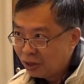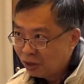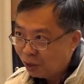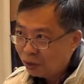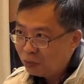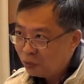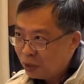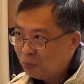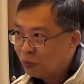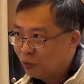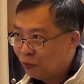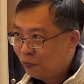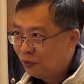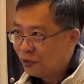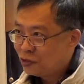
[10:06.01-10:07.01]
Lord,
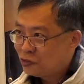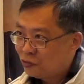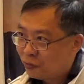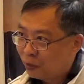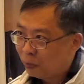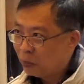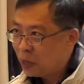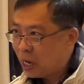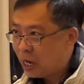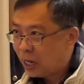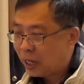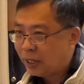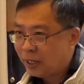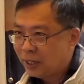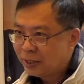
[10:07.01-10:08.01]
remove this from
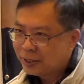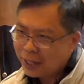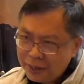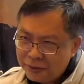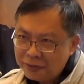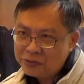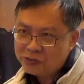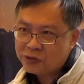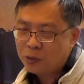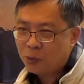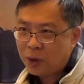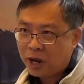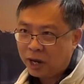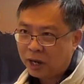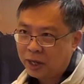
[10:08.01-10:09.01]
me. Take this
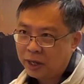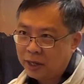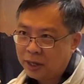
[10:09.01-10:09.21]
away.